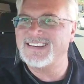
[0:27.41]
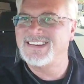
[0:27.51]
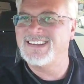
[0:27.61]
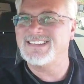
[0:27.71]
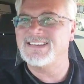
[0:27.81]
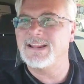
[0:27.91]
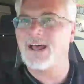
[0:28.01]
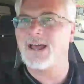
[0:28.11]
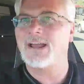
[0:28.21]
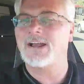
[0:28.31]

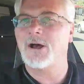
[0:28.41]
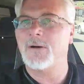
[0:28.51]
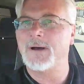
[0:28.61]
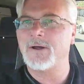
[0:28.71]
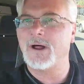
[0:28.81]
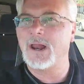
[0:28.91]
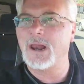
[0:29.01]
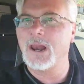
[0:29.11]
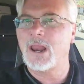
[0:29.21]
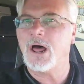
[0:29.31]
dislike about a
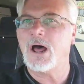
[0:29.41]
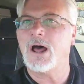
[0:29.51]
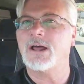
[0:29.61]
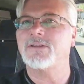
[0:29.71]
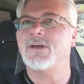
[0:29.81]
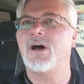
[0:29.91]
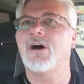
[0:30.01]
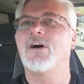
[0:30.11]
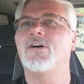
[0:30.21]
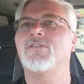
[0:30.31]
lot
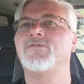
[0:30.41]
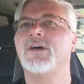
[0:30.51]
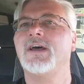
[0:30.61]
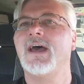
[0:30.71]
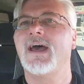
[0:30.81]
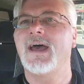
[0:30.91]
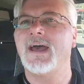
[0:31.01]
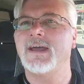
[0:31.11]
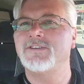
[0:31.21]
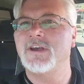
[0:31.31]
of,
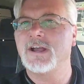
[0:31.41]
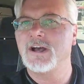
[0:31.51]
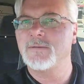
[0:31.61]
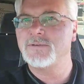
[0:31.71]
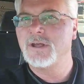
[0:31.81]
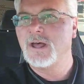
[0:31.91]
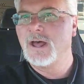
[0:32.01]
hey, Jacobs,